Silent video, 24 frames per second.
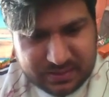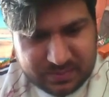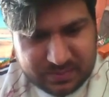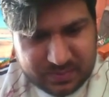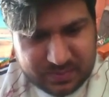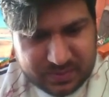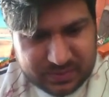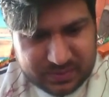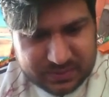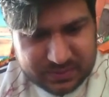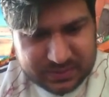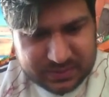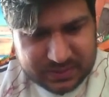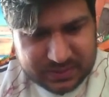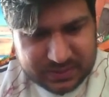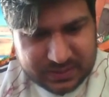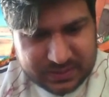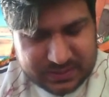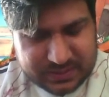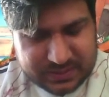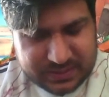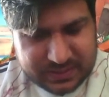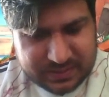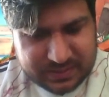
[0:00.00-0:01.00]
we've got
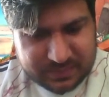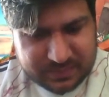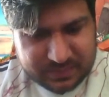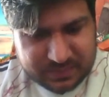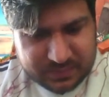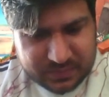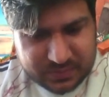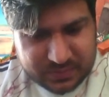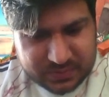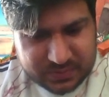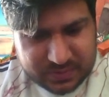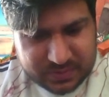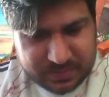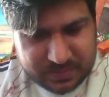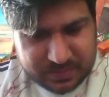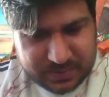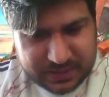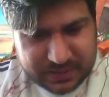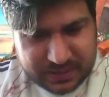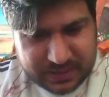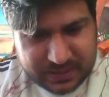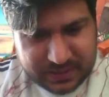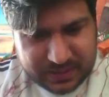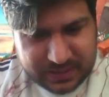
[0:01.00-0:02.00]
19 more to
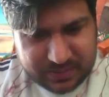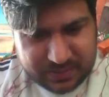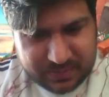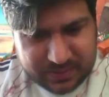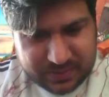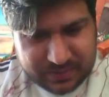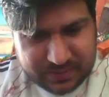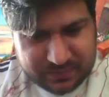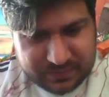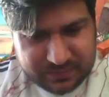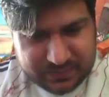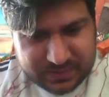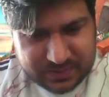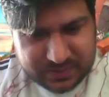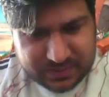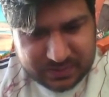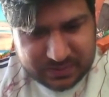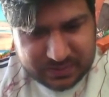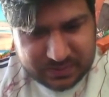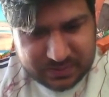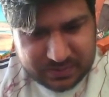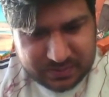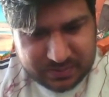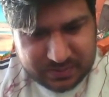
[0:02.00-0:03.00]
play with,
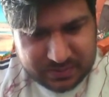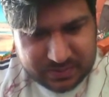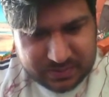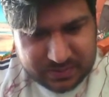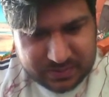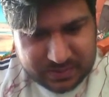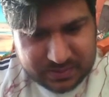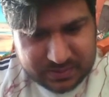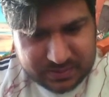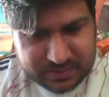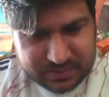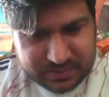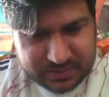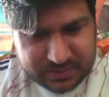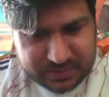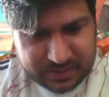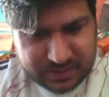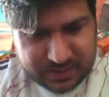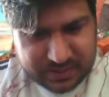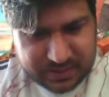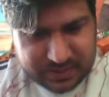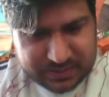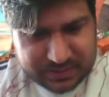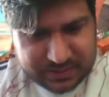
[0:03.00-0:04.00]
so
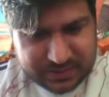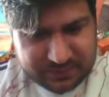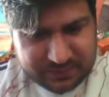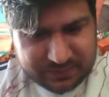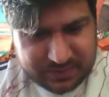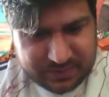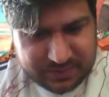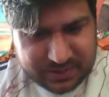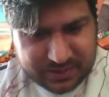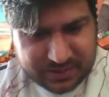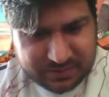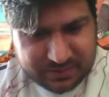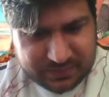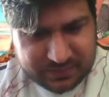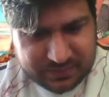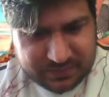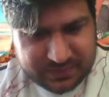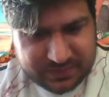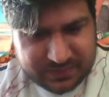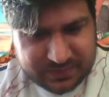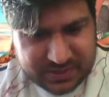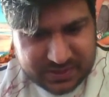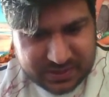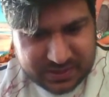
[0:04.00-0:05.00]
I'd definitely go for
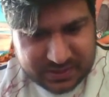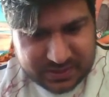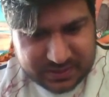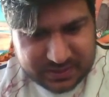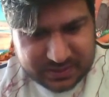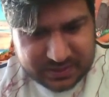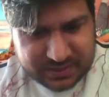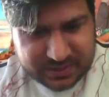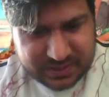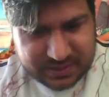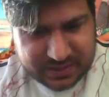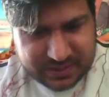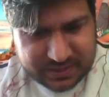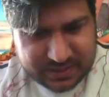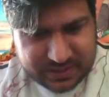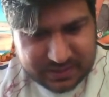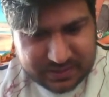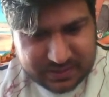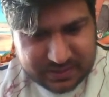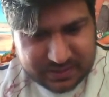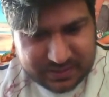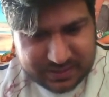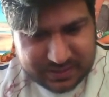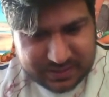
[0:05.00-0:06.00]
Vigilance
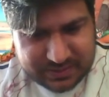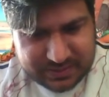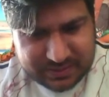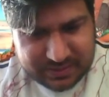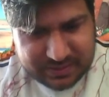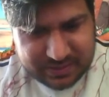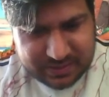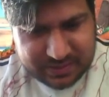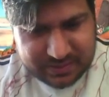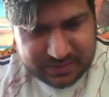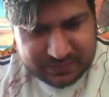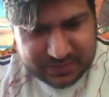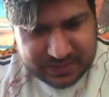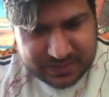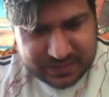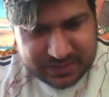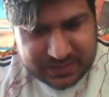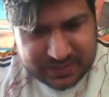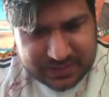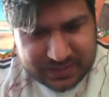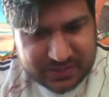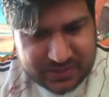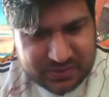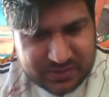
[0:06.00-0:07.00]
again, Leech Life, and
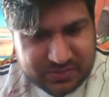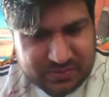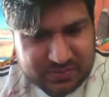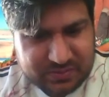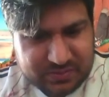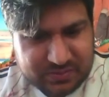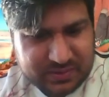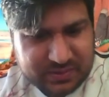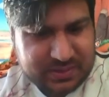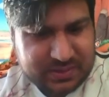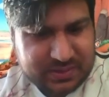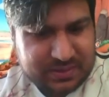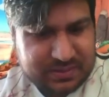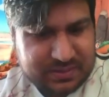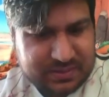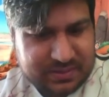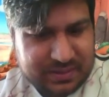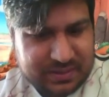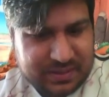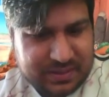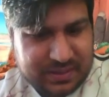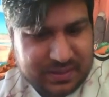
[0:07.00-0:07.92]
then Endurance.